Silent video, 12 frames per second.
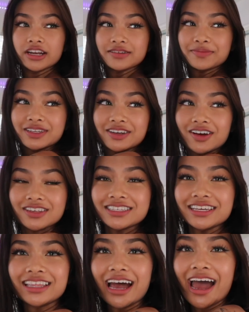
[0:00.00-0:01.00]
but do y'all see
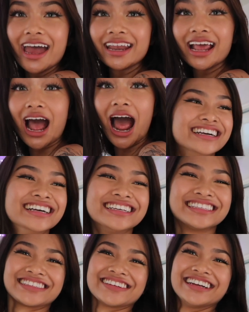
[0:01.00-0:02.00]
that?
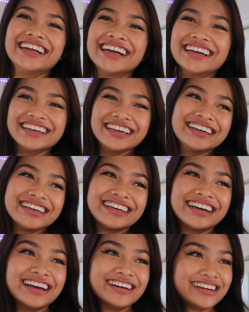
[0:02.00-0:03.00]
Sorry,
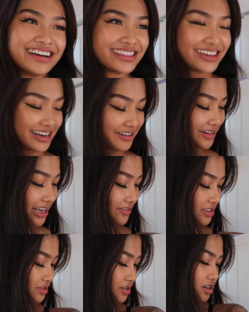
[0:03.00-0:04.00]
I thought I would have
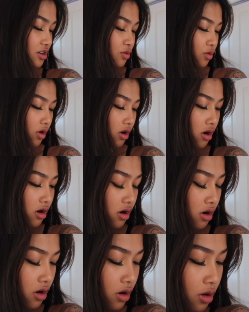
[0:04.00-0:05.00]
to.
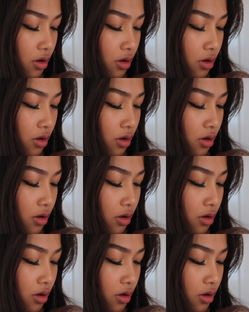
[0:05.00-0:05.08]
Whoa.